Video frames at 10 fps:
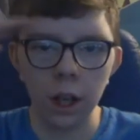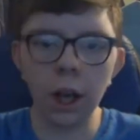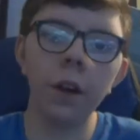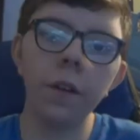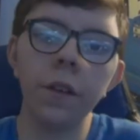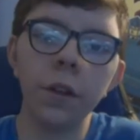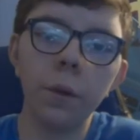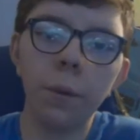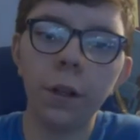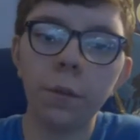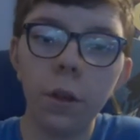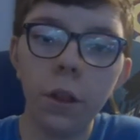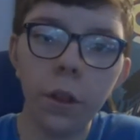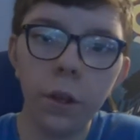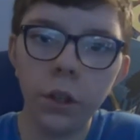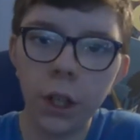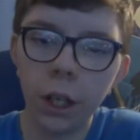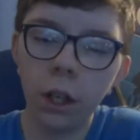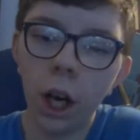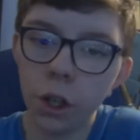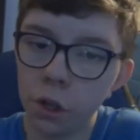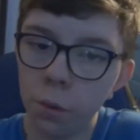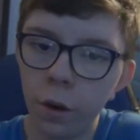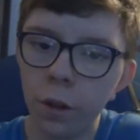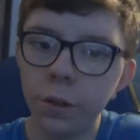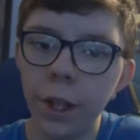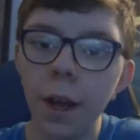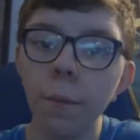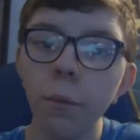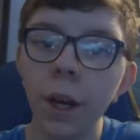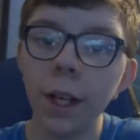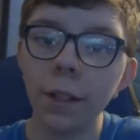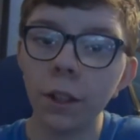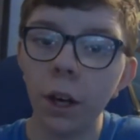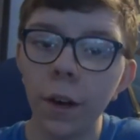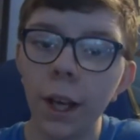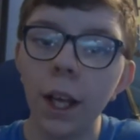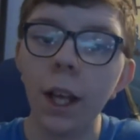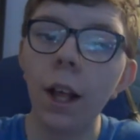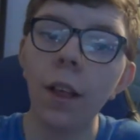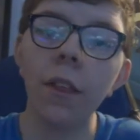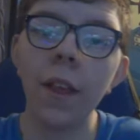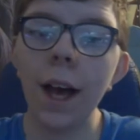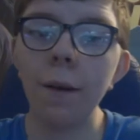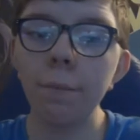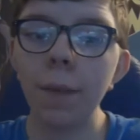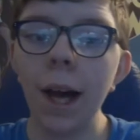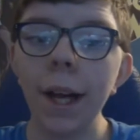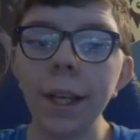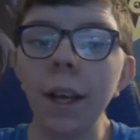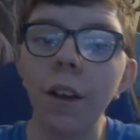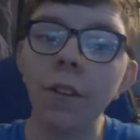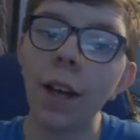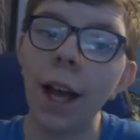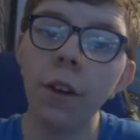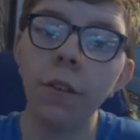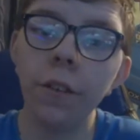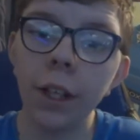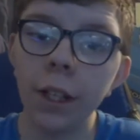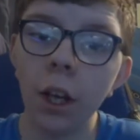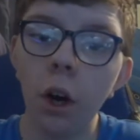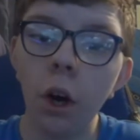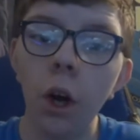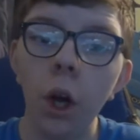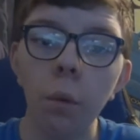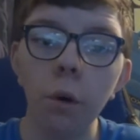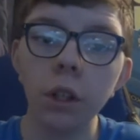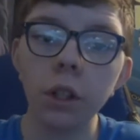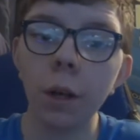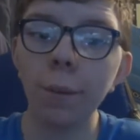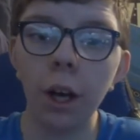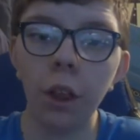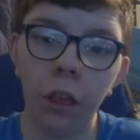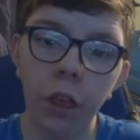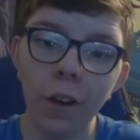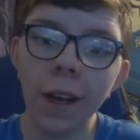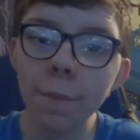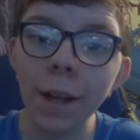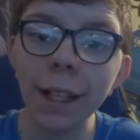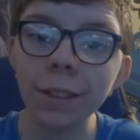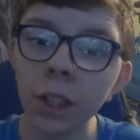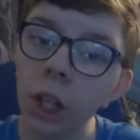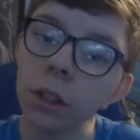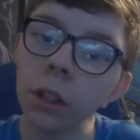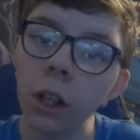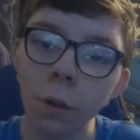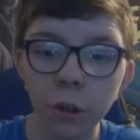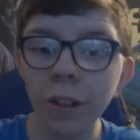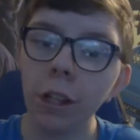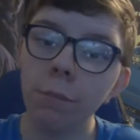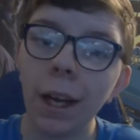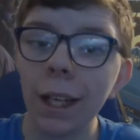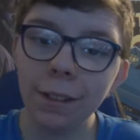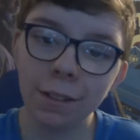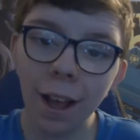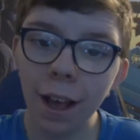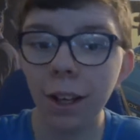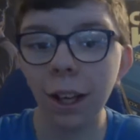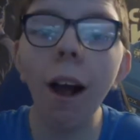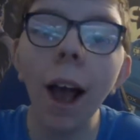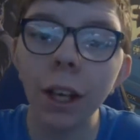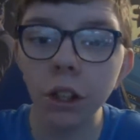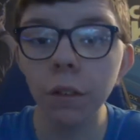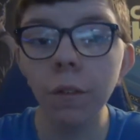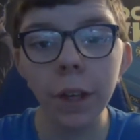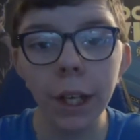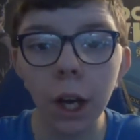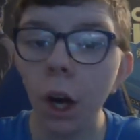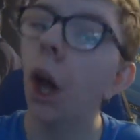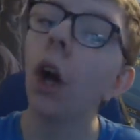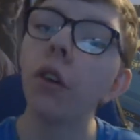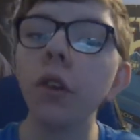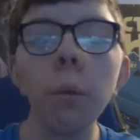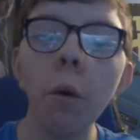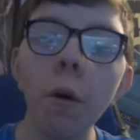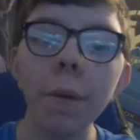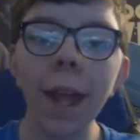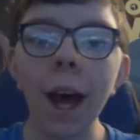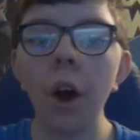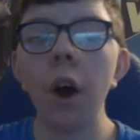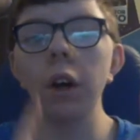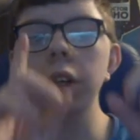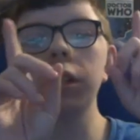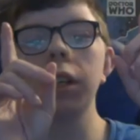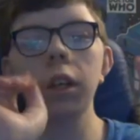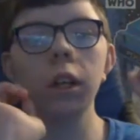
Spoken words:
Hello everyone, welcome to the channel. I just want to say I'm really sorry that my vinyl video was about 30 minutes long, but this is my cassette collection video, so it won't be that long.